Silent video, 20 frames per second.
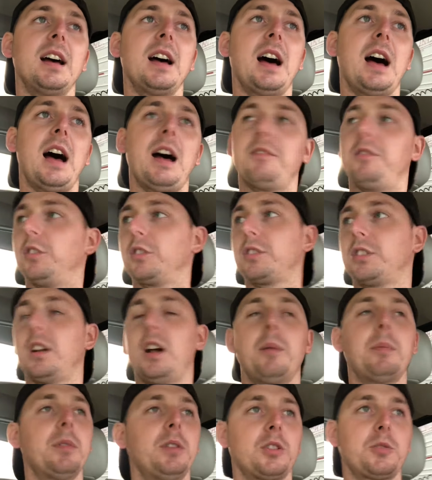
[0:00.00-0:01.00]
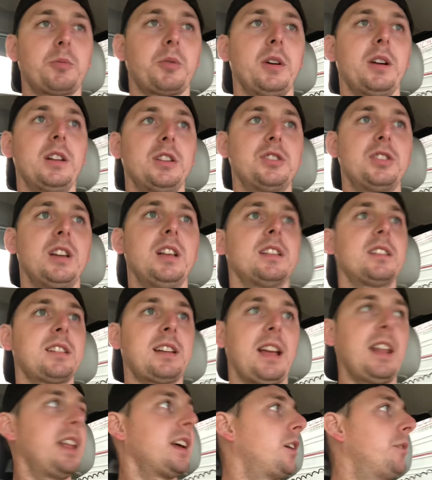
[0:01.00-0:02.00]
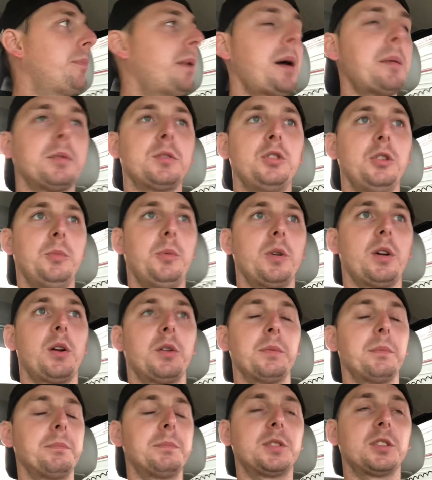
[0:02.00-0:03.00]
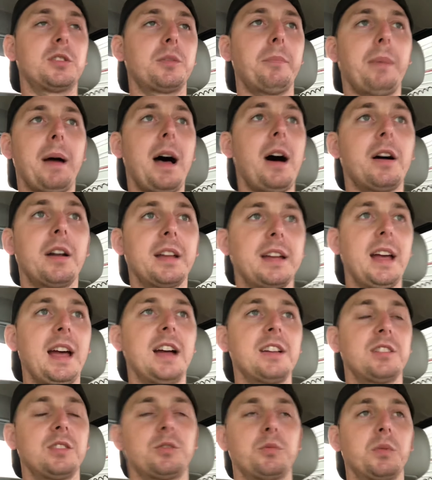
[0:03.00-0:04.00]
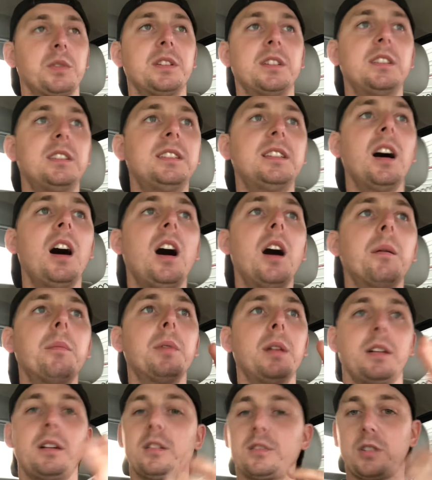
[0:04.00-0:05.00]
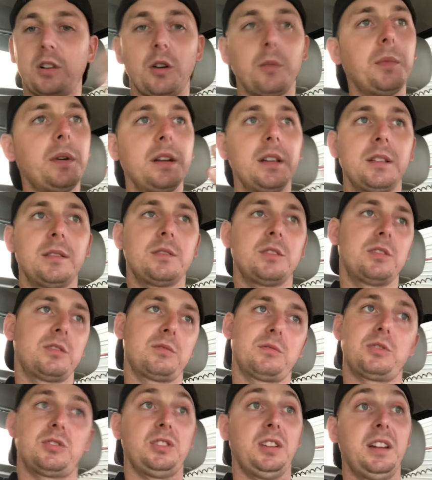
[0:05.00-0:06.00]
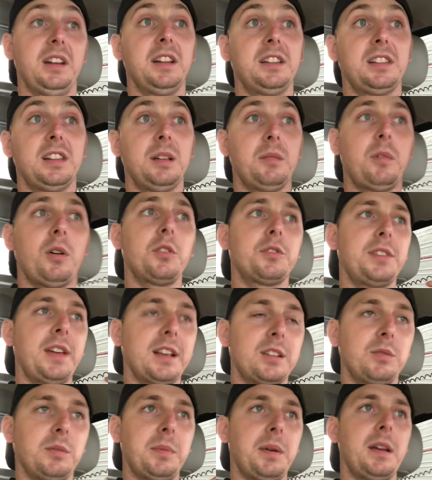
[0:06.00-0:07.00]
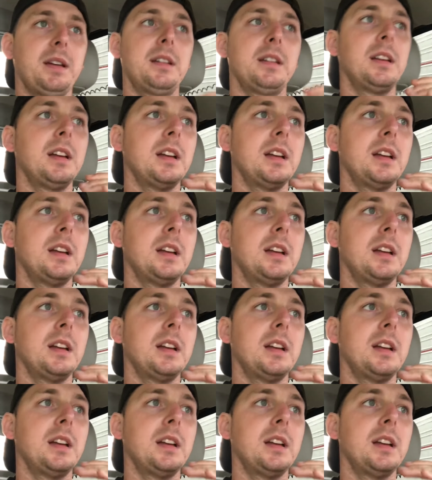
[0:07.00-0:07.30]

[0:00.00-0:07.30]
I've looked it up. It looks pretty legit. It's kind of like Obama 2.0. Just a pallet of cash. It's our money. Just send it to them. All the tax we paid.